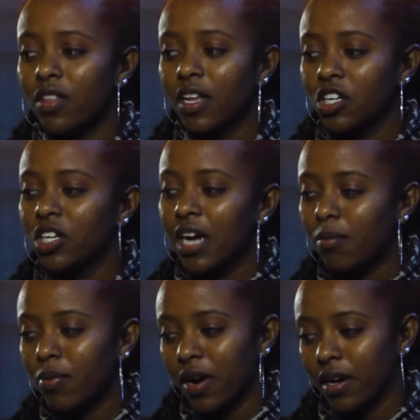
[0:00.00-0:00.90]
and then she
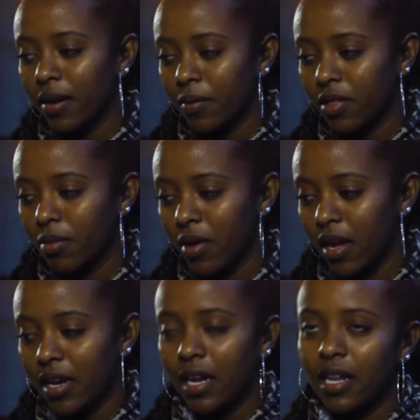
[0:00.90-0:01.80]
got pregnant with
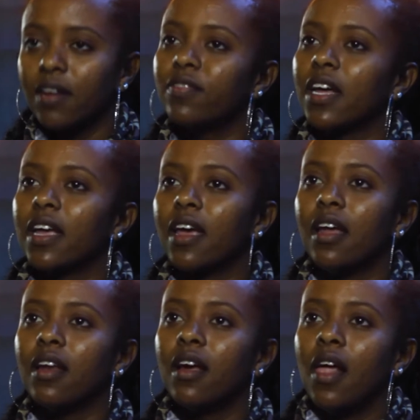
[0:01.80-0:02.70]
me and he left
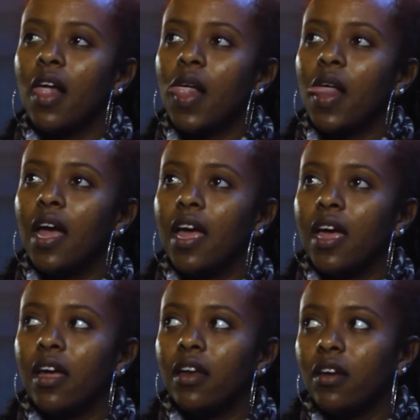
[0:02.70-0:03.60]
again.
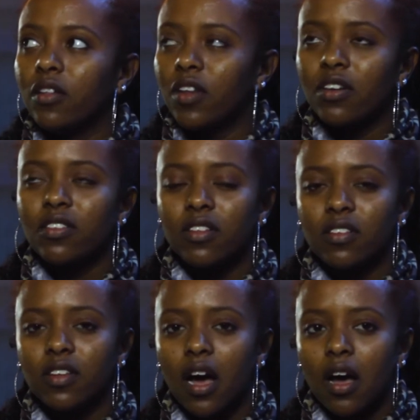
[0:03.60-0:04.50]
And there's
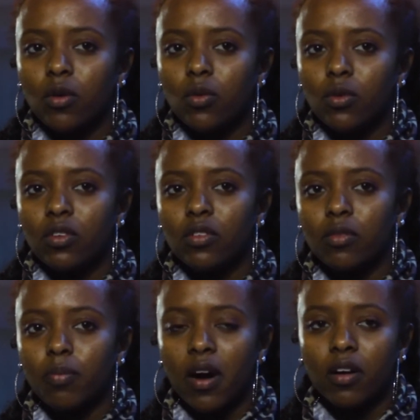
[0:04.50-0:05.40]
this guy who was
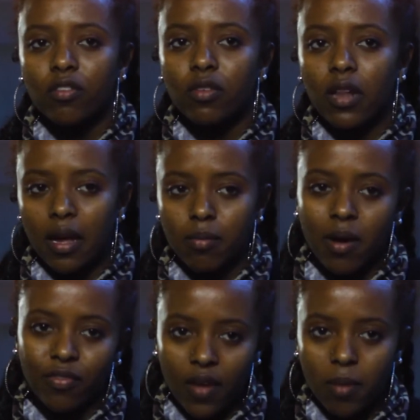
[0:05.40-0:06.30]
part of like my
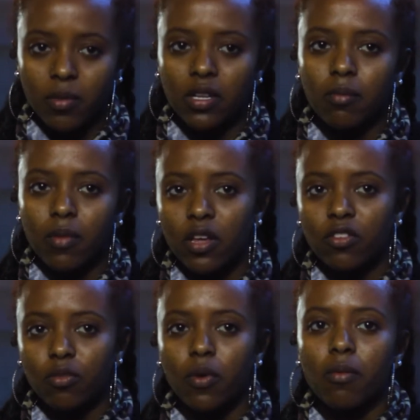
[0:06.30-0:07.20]
family. He
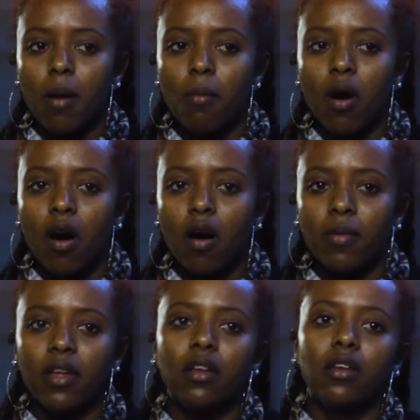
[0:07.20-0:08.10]
support my mom
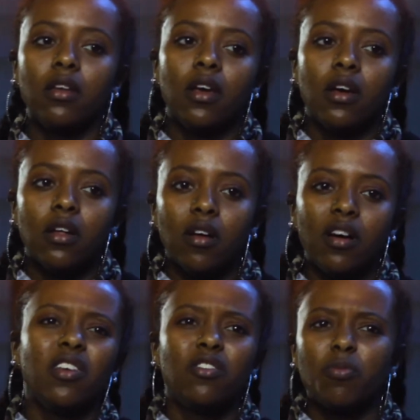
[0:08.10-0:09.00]
and
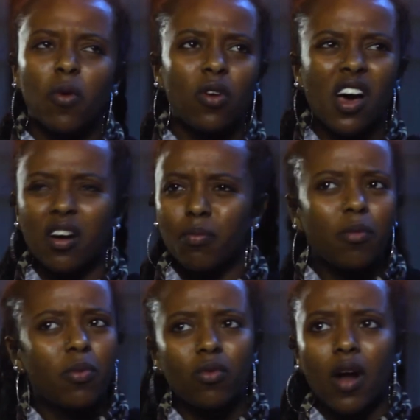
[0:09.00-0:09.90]
he support a lot of
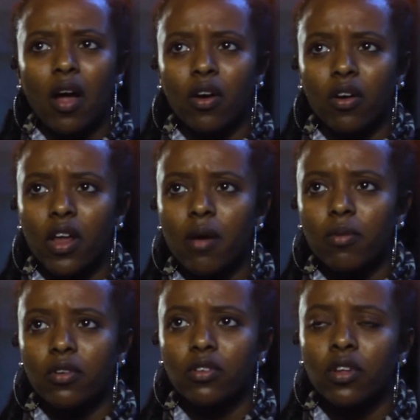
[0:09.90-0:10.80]
people around our
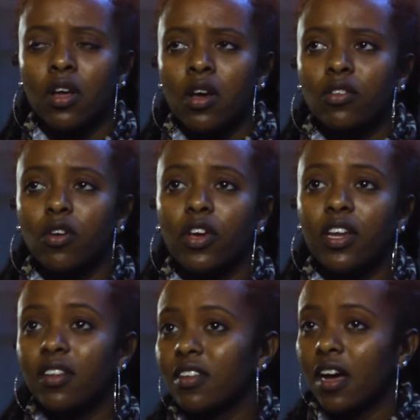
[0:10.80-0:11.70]
neighbors. So he
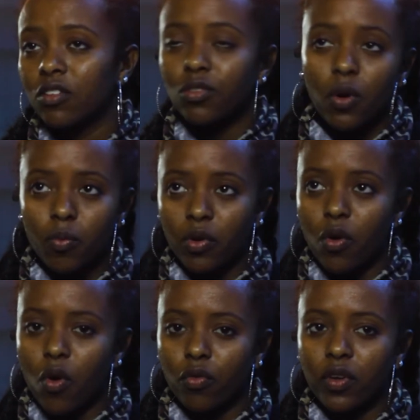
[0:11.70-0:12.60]
decided to open an
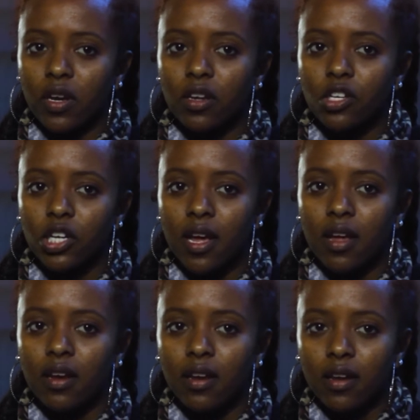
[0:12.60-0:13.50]
orphanage
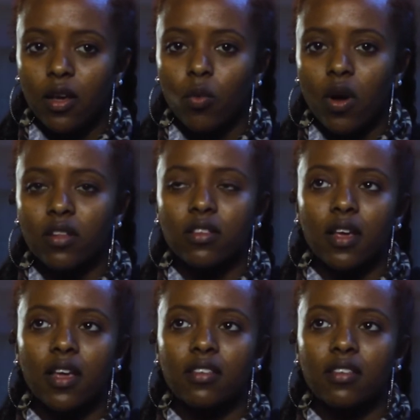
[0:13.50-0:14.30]
and he wants